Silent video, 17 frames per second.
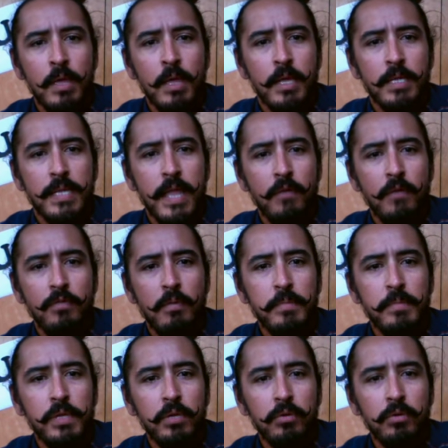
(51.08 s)
Now the
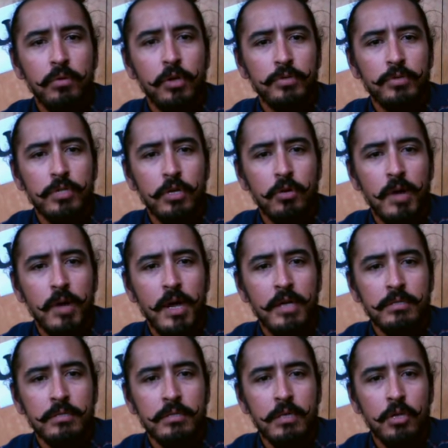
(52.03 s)
middle goes
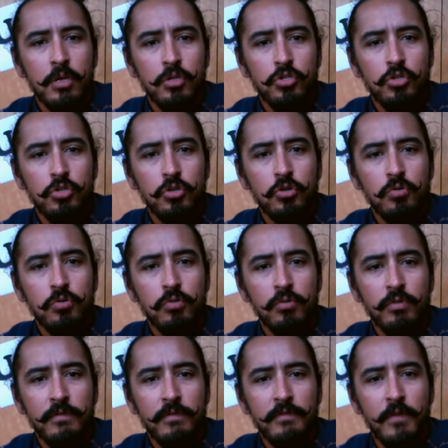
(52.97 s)
across to
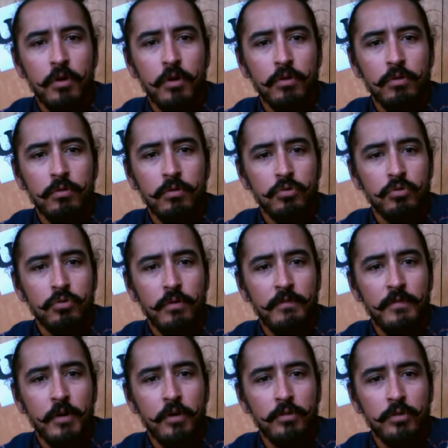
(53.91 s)
the
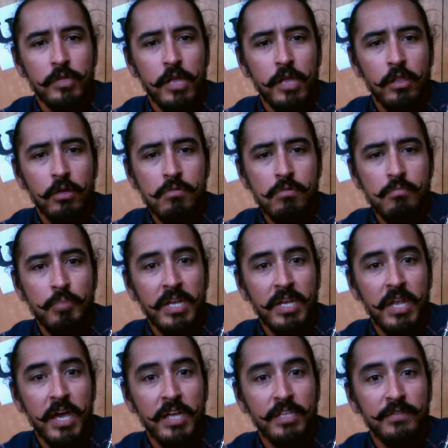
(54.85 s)
farther yellow, but
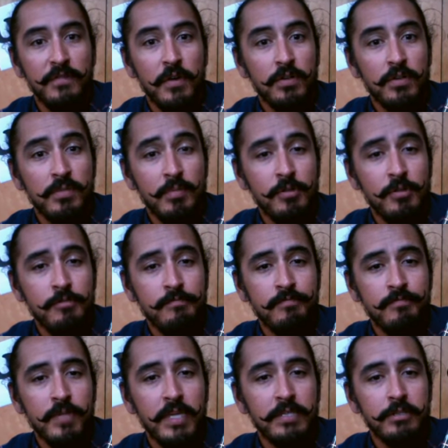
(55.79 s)
not as far as blue.
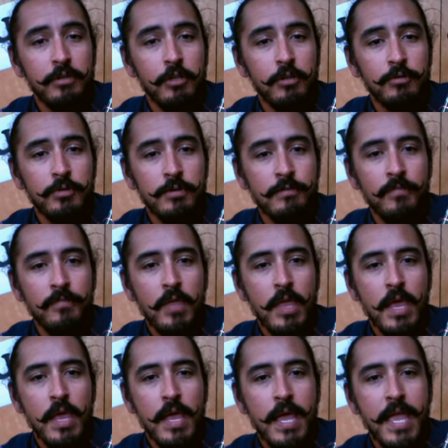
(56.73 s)
It's closer.
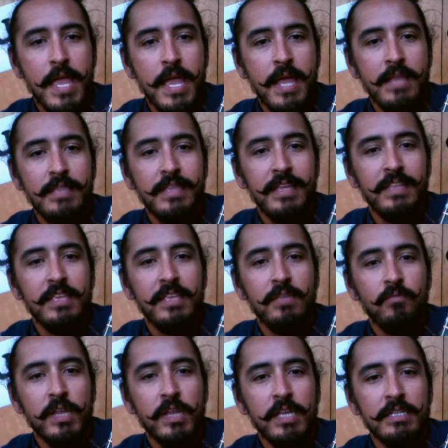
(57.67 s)
And then the
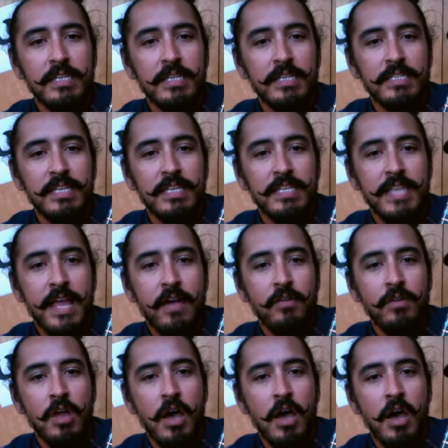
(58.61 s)
ring is going to sit down
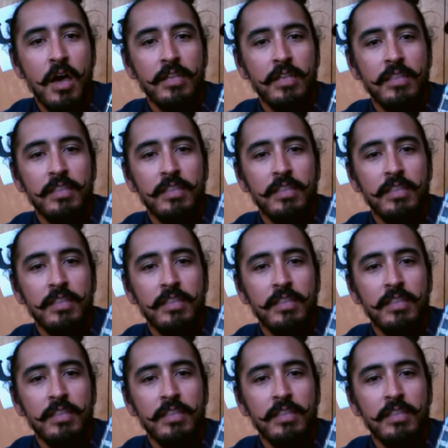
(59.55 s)
on the